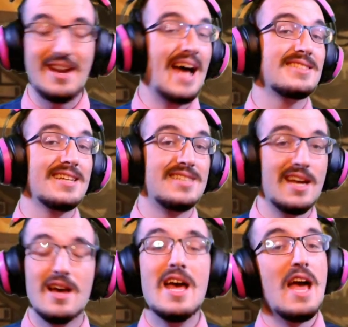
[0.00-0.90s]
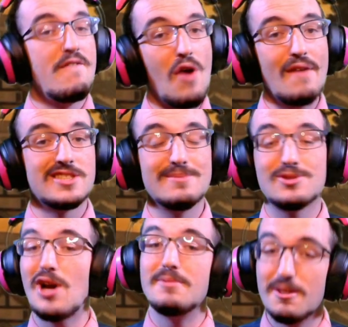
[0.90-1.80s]
And as I said, if you haven't
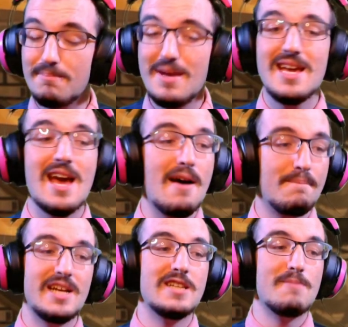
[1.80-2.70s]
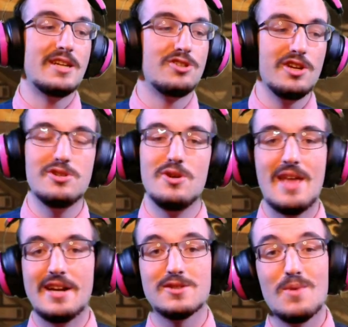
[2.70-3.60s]
subscribed to me yet, please make sure you do
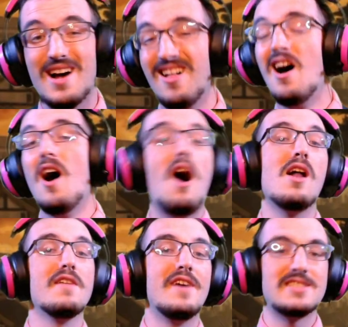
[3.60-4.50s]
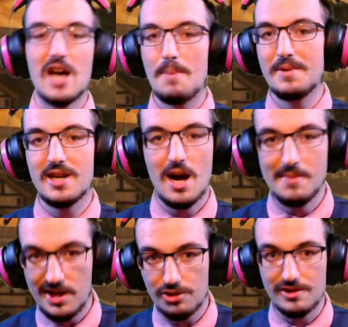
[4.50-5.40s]
that as well. All of us up and
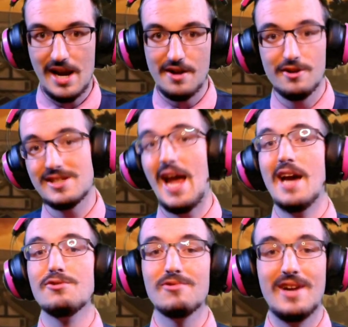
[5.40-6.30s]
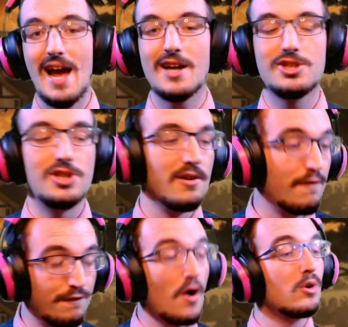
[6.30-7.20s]
coming creators and reaction
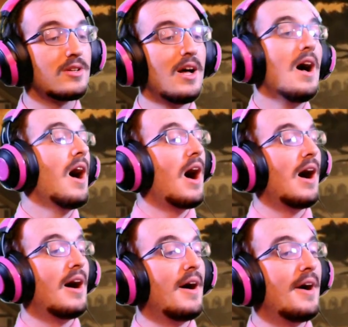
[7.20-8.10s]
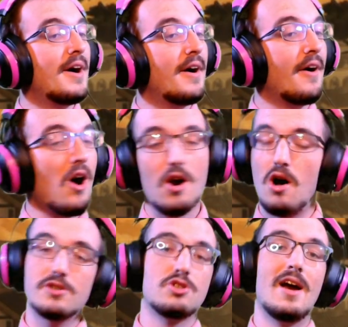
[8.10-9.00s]
folk uh, are
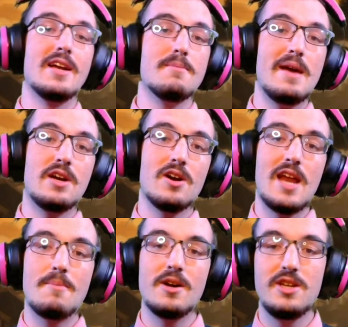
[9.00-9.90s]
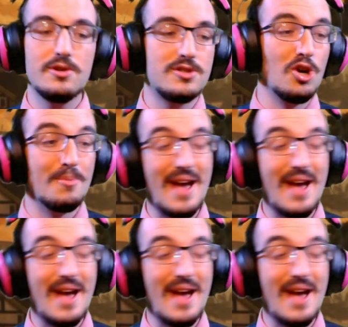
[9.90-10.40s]
all trying to make our name on YouTube.